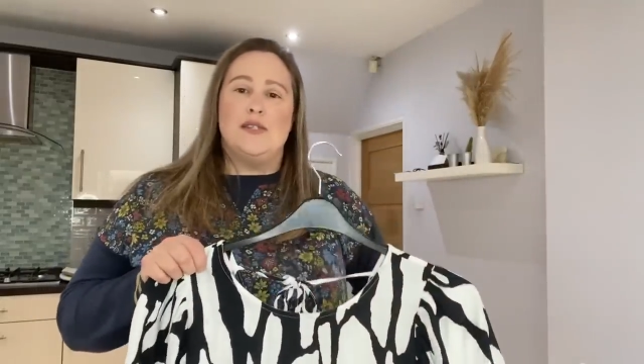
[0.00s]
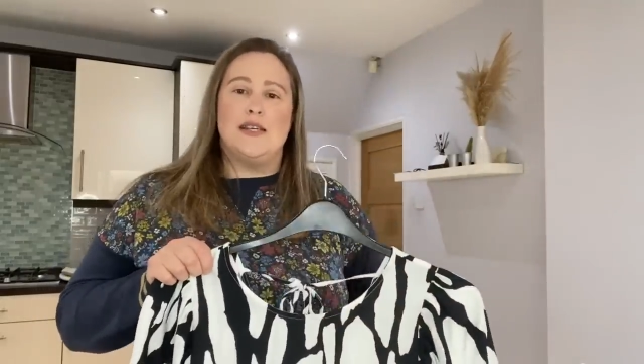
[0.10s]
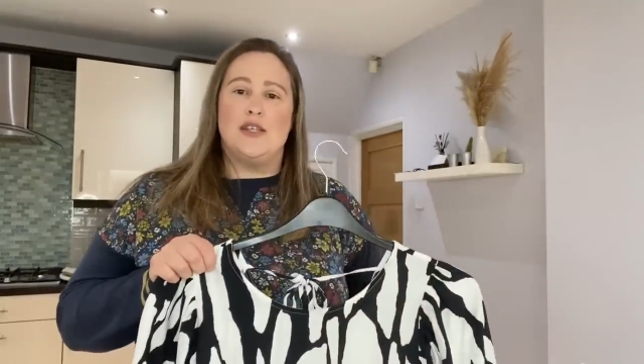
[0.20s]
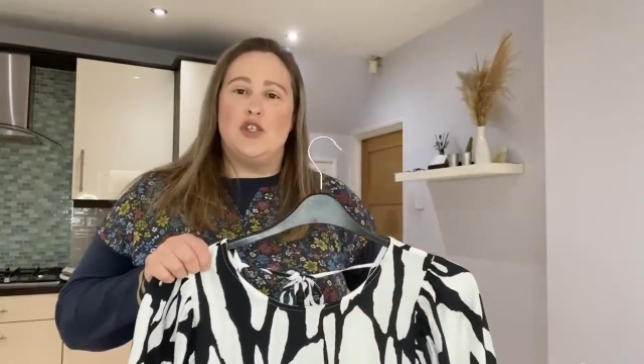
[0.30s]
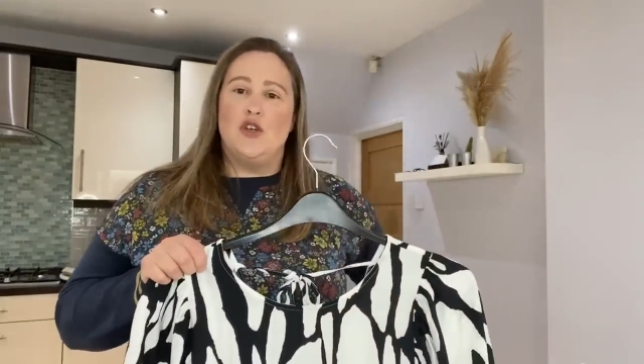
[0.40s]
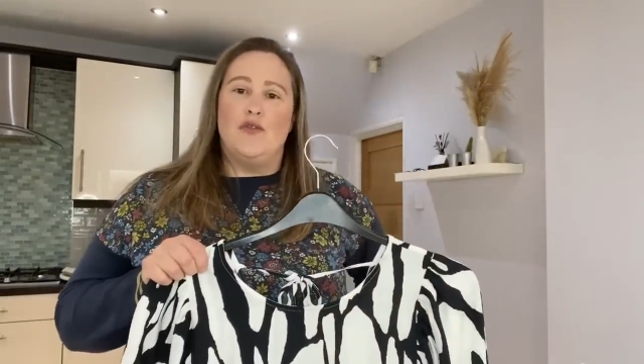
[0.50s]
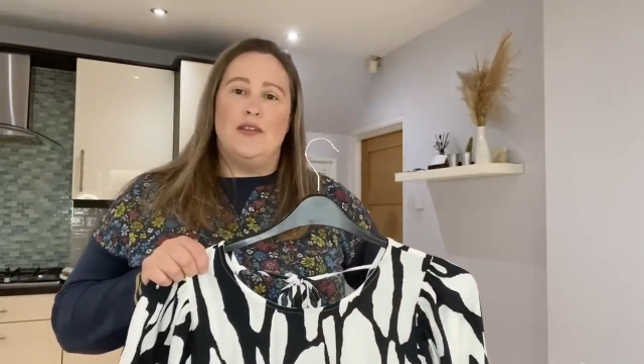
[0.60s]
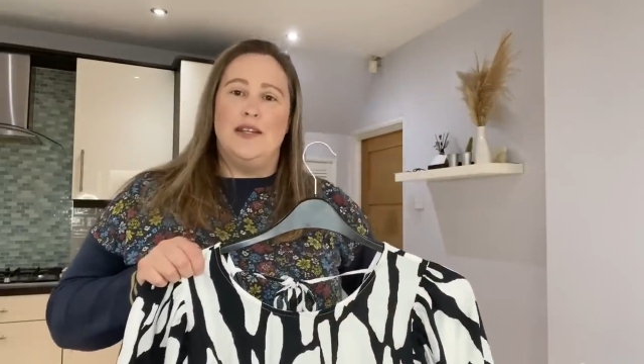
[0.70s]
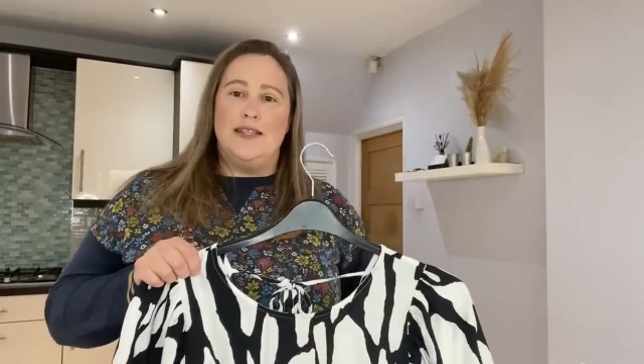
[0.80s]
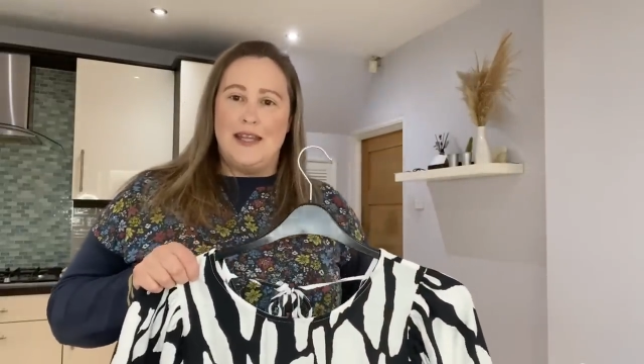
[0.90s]
this during
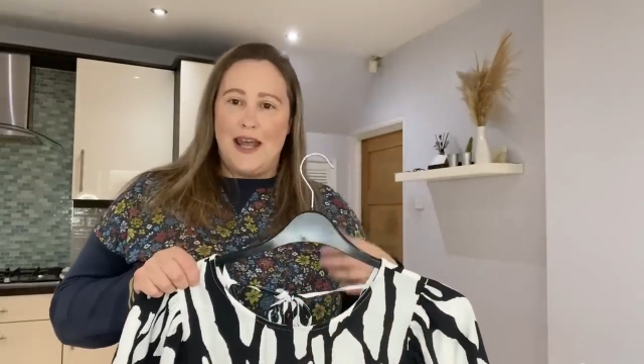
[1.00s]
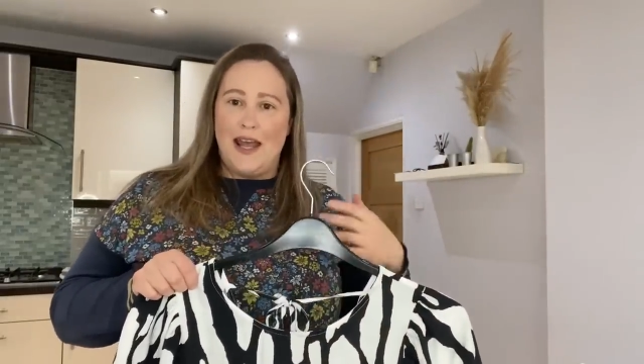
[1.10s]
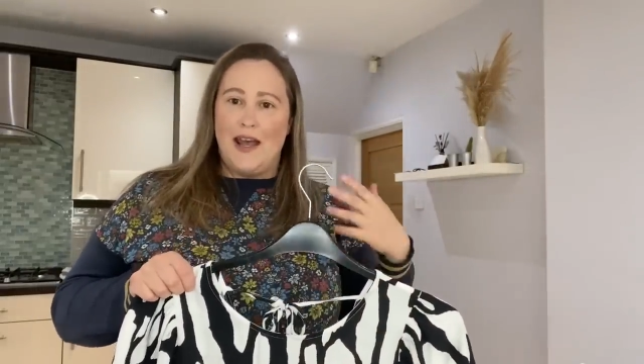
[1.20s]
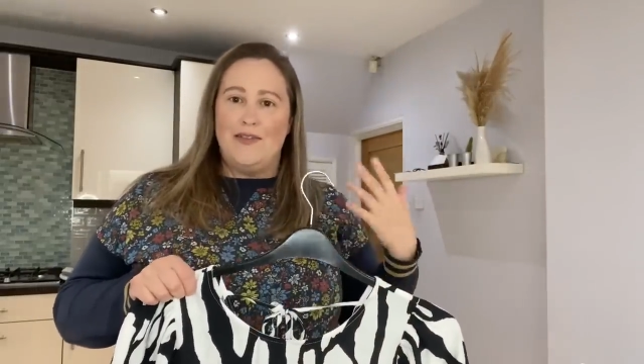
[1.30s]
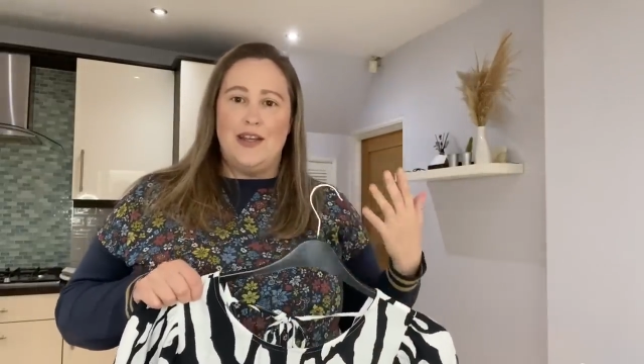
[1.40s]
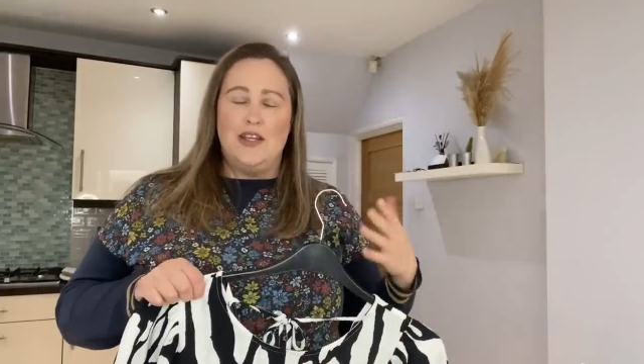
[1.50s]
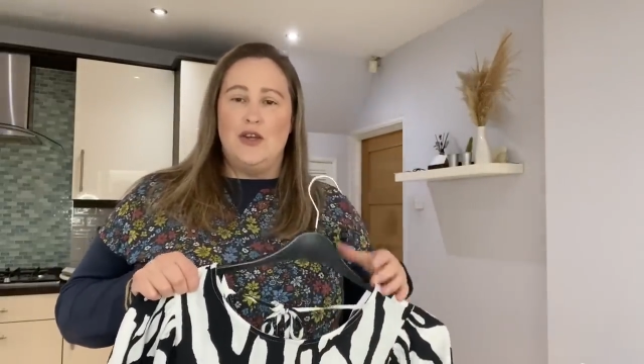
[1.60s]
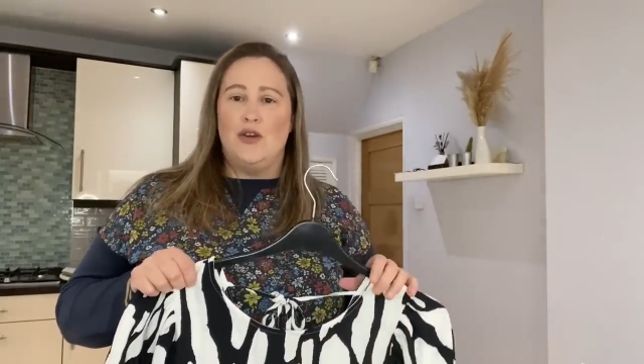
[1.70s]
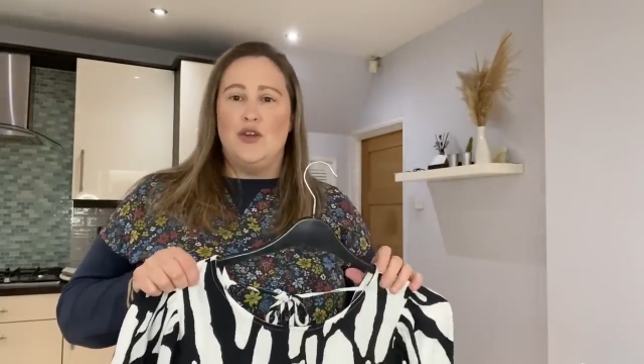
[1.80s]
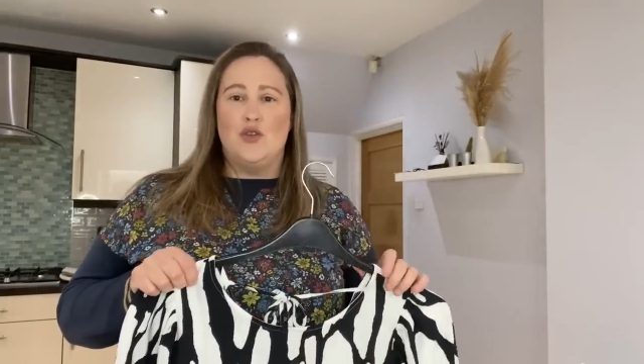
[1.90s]
the day and then
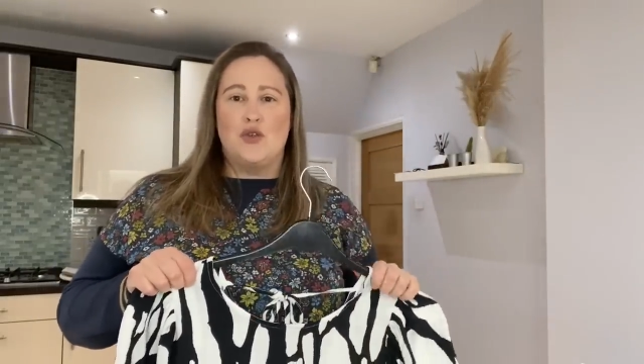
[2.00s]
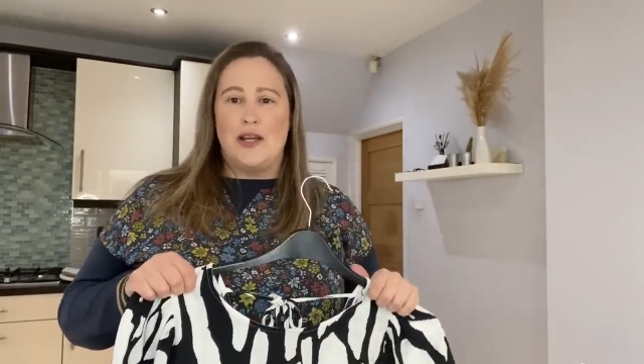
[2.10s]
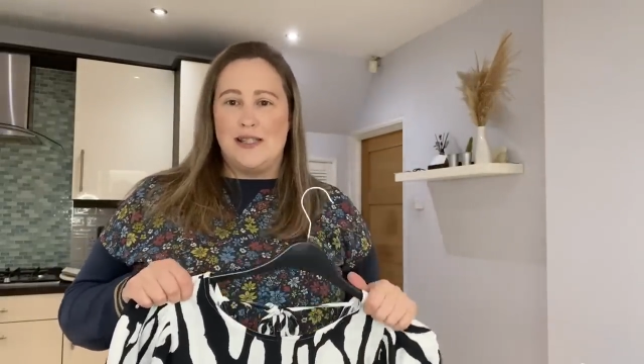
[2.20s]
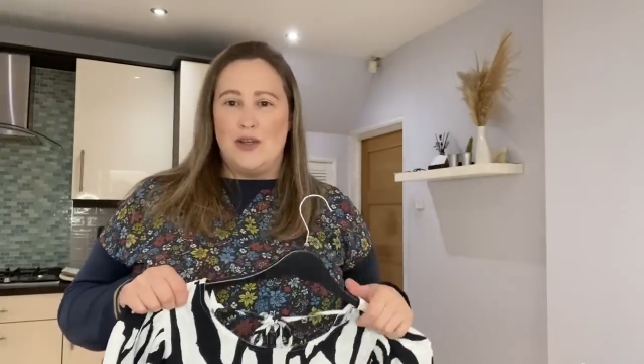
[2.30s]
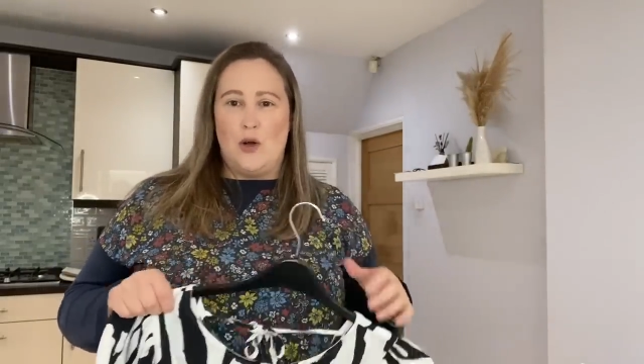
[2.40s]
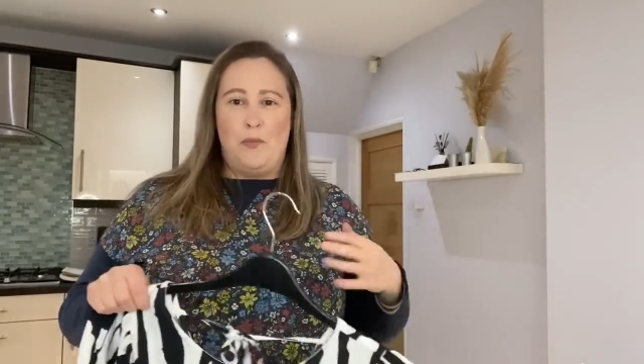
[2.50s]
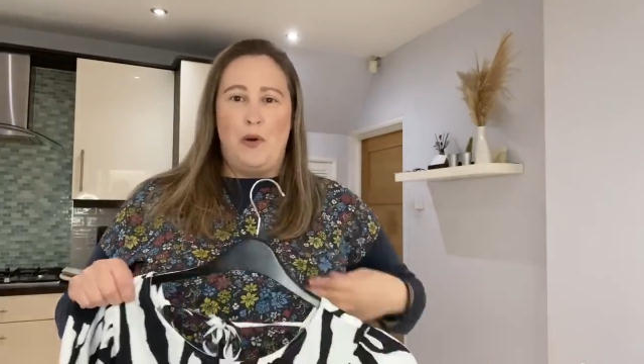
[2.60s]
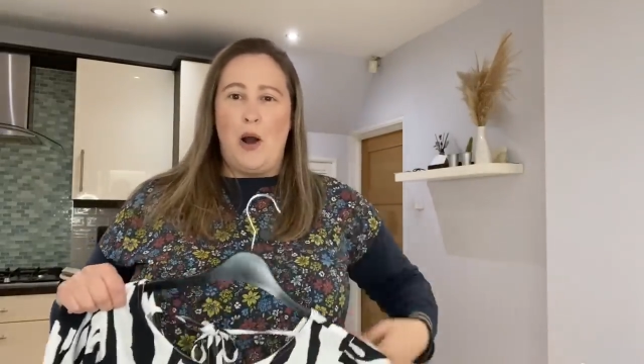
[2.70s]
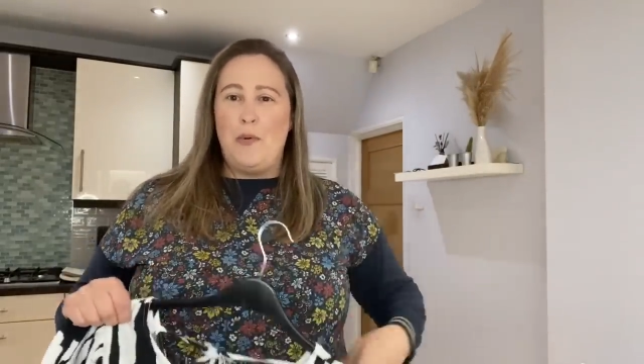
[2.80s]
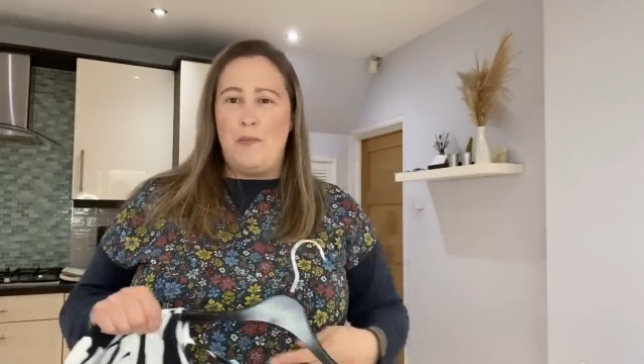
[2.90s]
you could dress it or
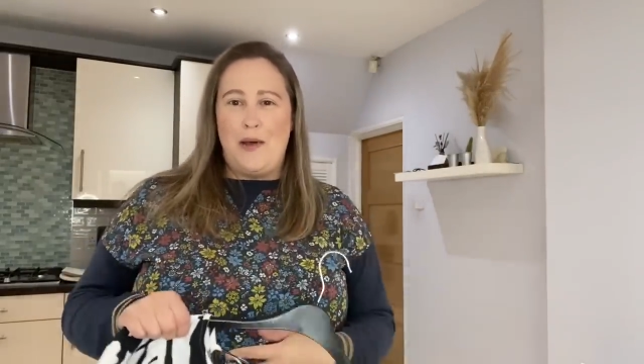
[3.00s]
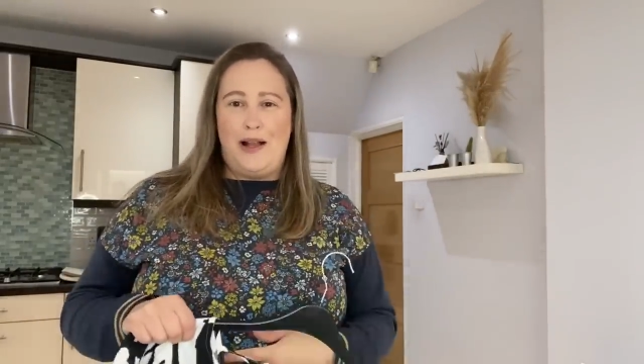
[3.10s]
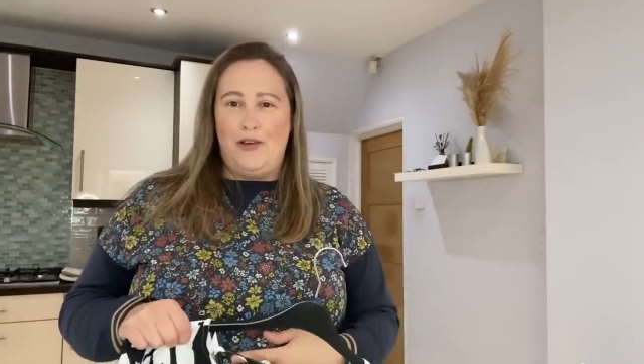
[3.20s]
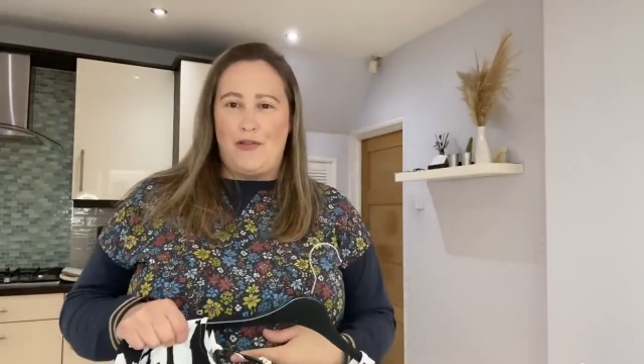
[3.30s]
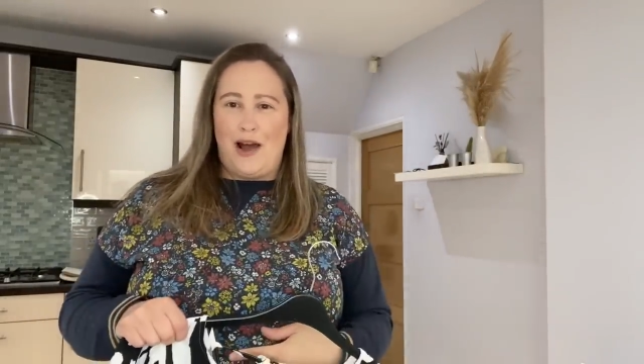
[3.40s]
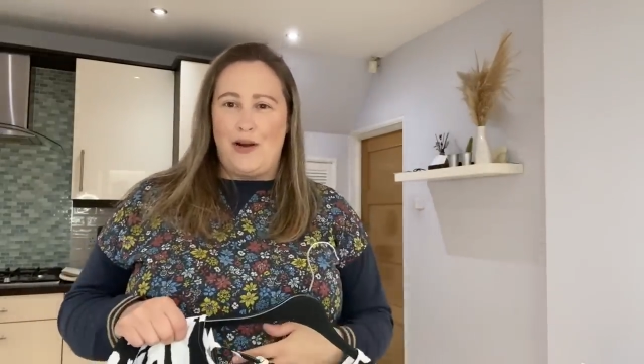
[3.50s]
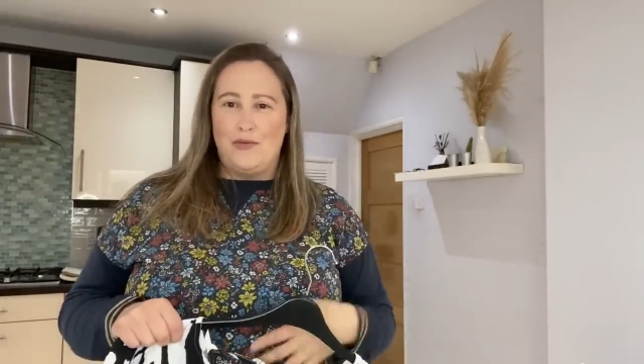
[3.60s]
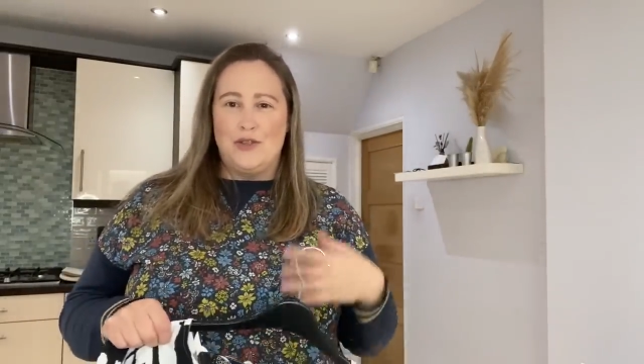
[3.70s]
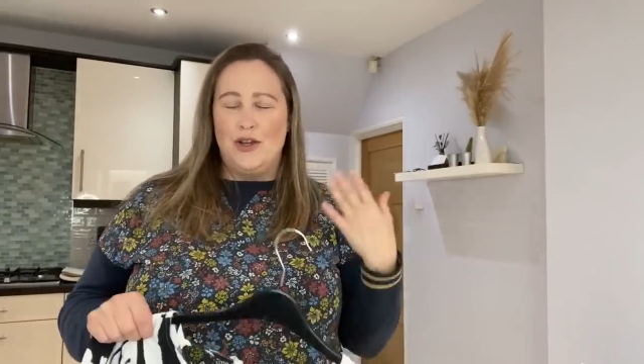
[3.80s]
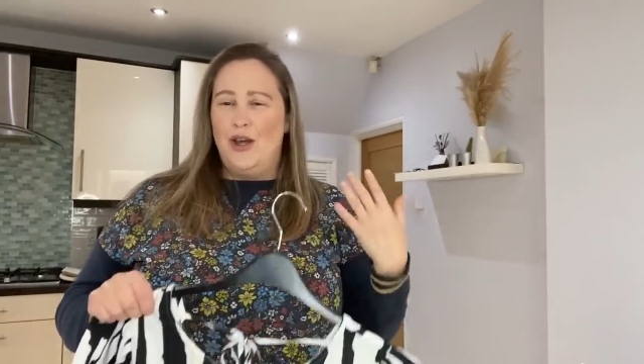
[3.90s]
pop a belt round,